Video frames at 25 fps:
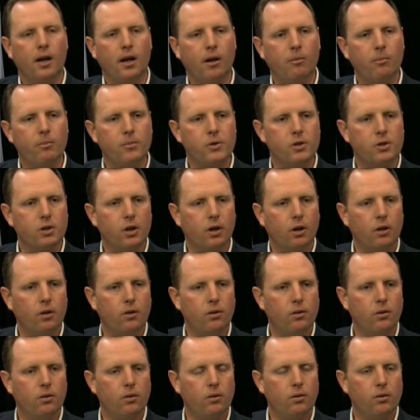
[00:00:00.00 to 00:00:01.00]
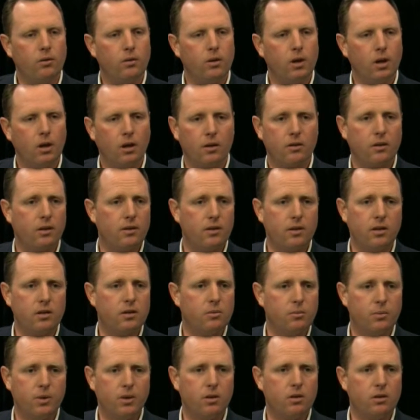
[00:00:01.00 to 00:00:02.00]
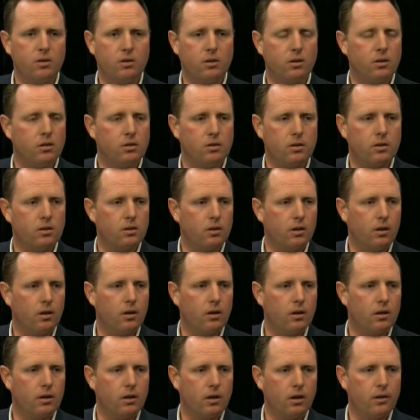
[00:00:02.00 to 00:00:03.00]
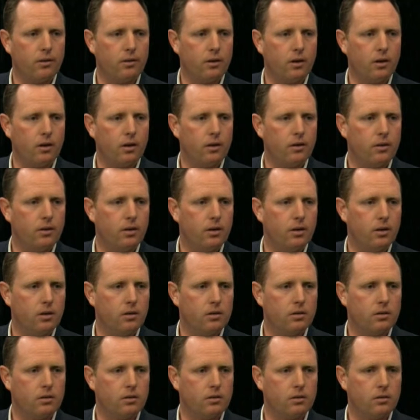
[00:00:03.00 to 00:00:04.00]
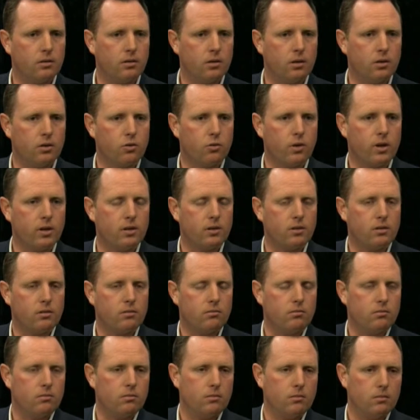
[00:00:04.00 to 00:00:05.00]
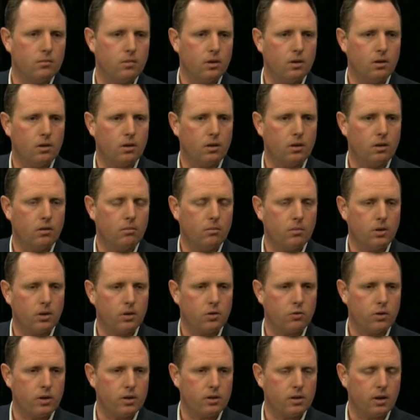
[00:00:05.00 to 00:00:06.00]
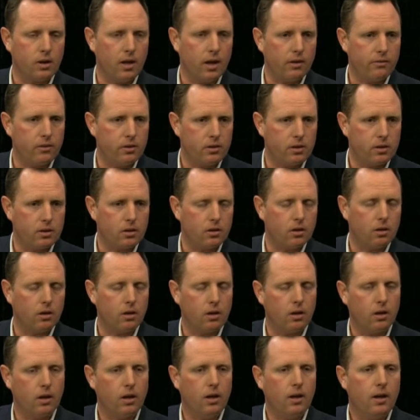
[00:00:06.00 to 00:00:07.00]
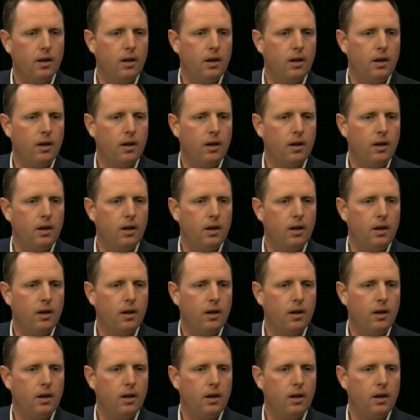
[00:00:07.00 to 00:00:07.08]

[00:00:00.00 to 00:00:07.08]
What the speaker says: So yeah, I think it's a big concern in society, and I don't think it's addressed enough in society.